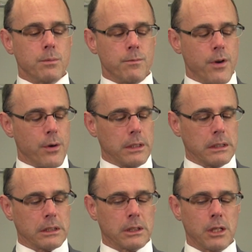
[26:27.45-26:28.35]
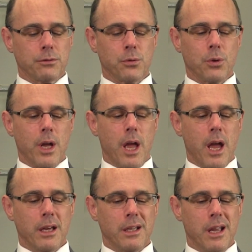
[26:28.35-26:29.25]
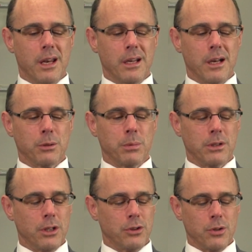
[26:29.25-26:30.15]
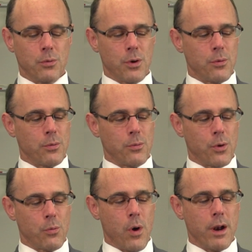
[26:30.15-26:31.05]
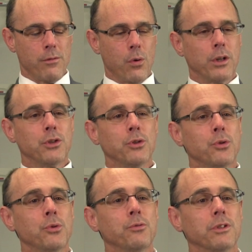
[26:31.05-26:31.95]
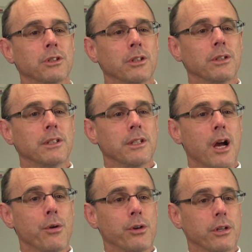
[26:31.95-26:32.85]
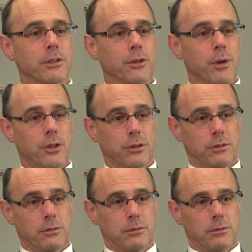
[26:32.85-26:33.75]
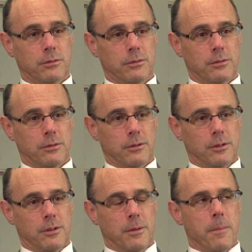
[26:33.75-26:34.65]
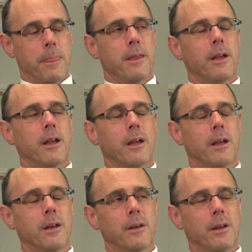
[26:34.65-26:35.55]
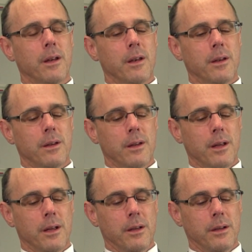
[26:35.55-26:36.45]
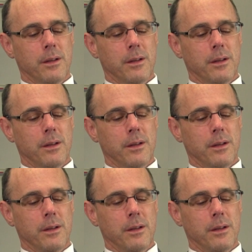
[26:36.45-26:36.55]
very successful at getting us positioned where we're one of only two facilities now under consideration. Oh, excellent. And, and the,